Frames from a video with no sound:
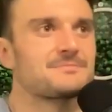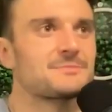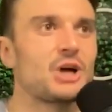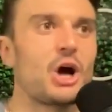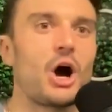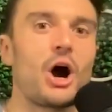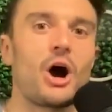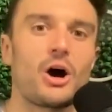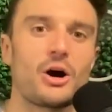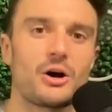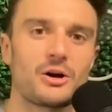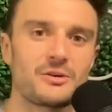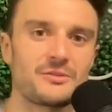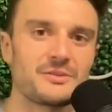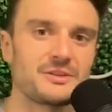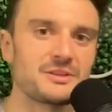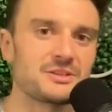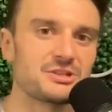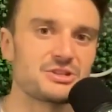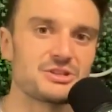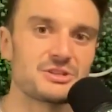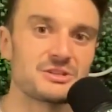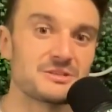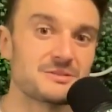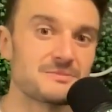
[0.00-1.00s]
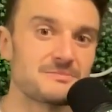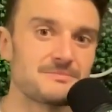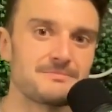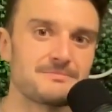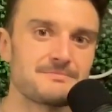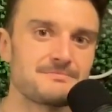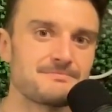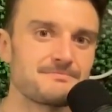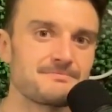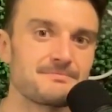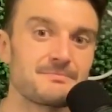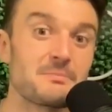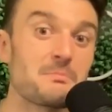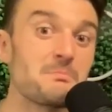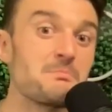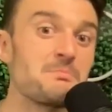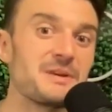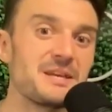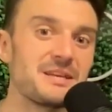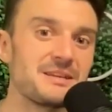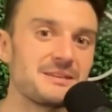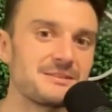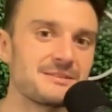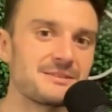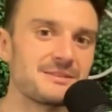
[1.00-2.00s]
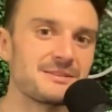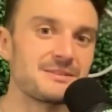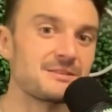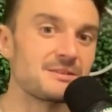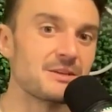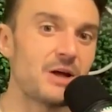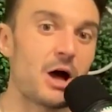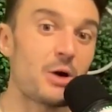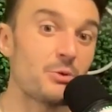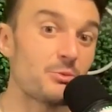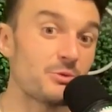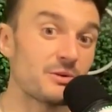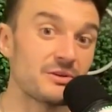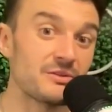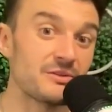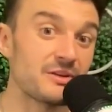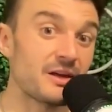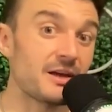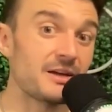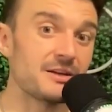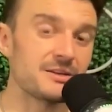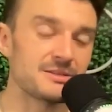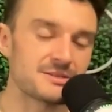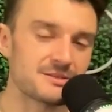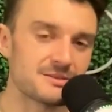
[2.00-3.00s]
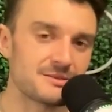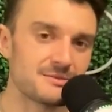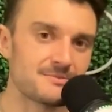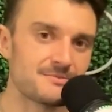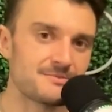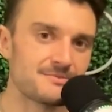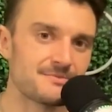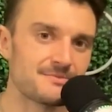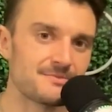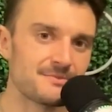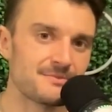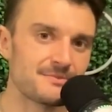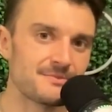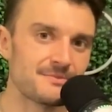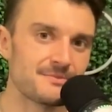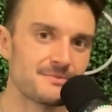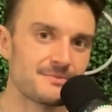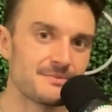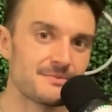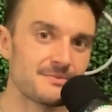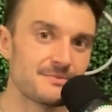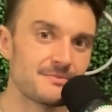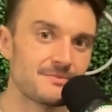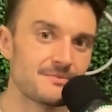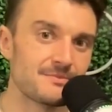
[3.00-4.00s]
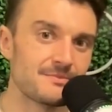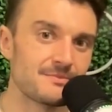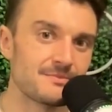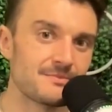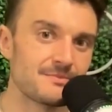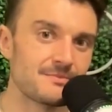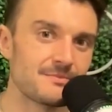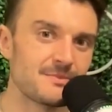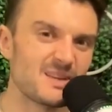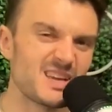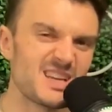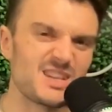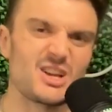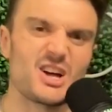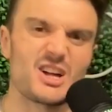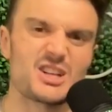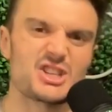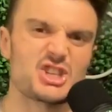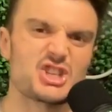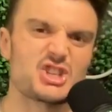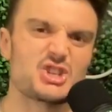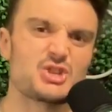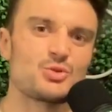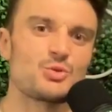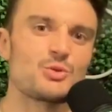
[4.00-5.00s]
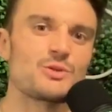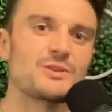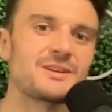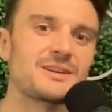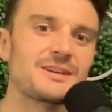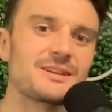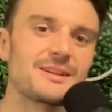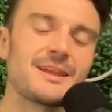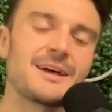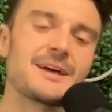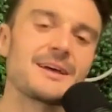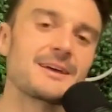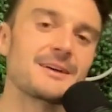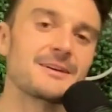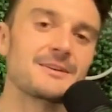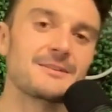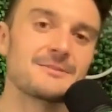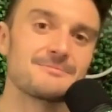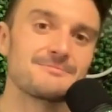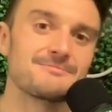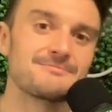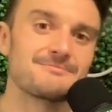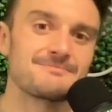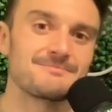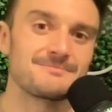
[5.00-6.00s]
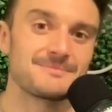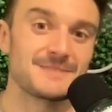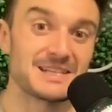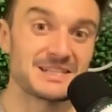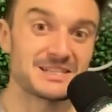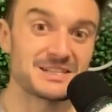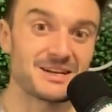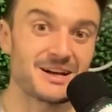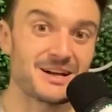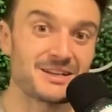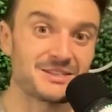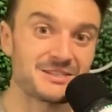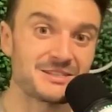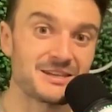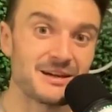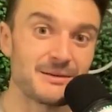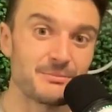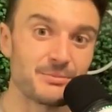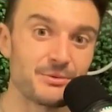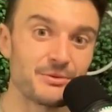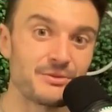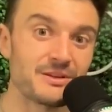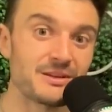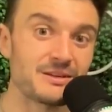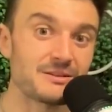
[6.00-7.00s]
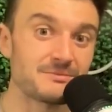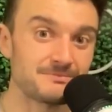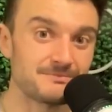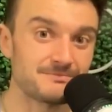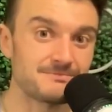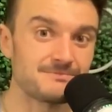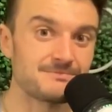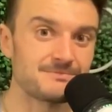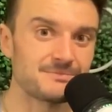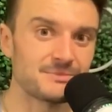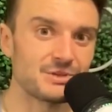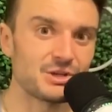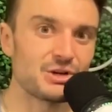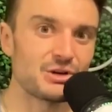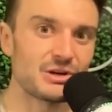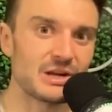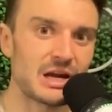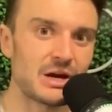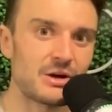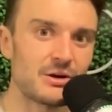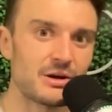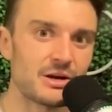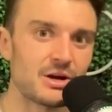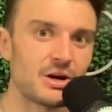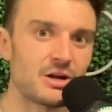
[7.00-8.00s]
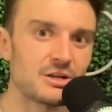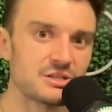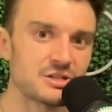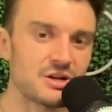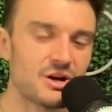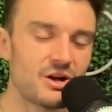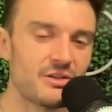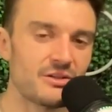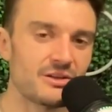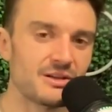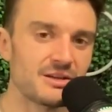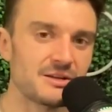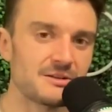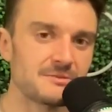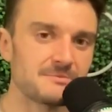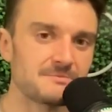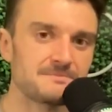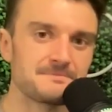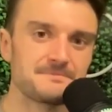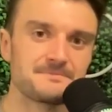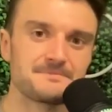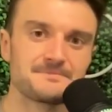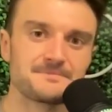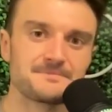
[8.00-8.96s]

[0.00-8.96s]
car that's just beaten and not real nice, and not steward it like it's God's temple that you're carrying God's calling in.